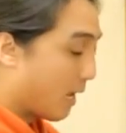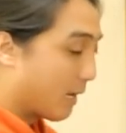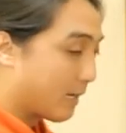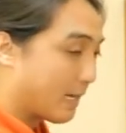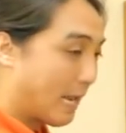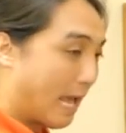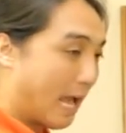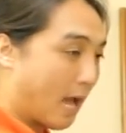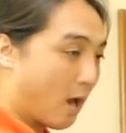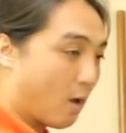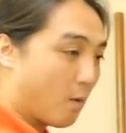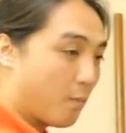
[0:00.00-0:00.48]

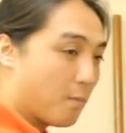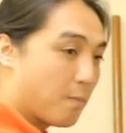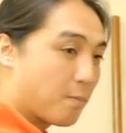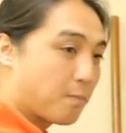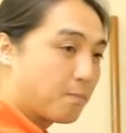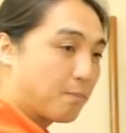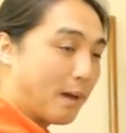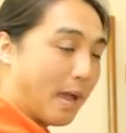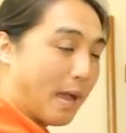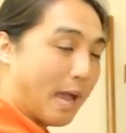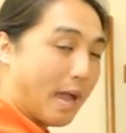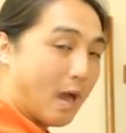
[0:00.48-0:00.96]

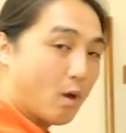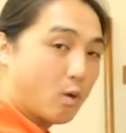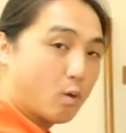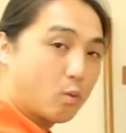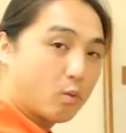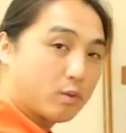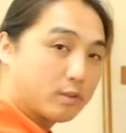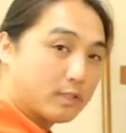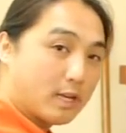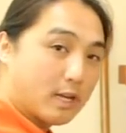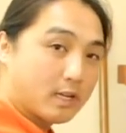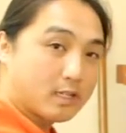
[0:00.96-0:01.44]
Now,
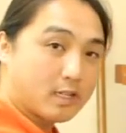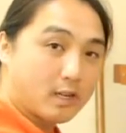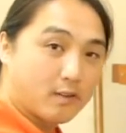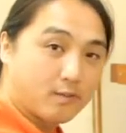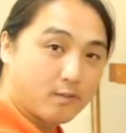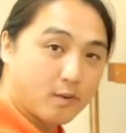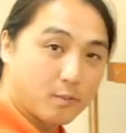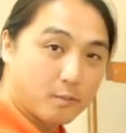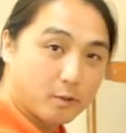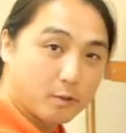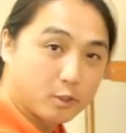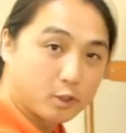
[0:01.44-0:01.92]
power will not
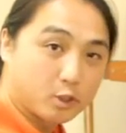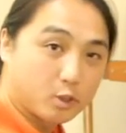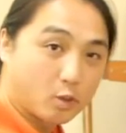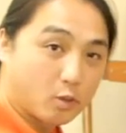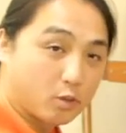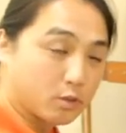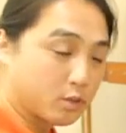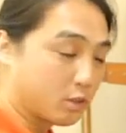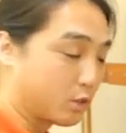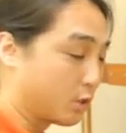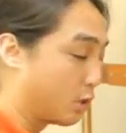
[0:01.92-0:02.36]
come from our shoulders.